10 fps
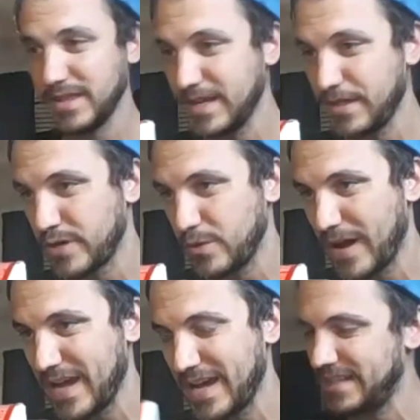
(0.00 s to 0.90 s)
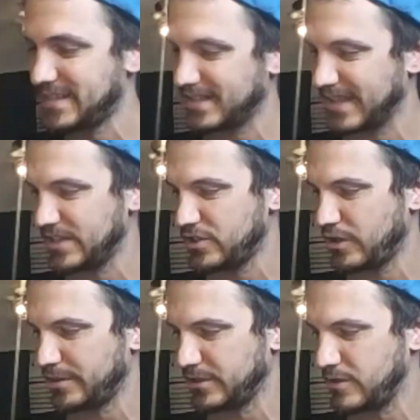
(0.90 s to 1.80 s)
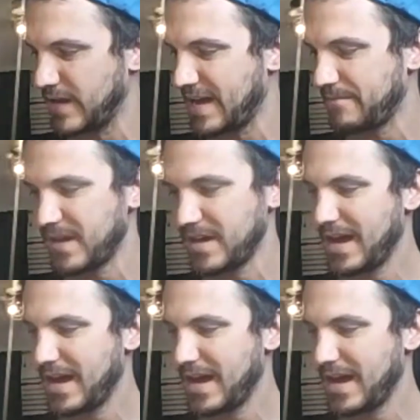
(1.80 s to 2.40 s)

the 3-way installation. You're able to do that.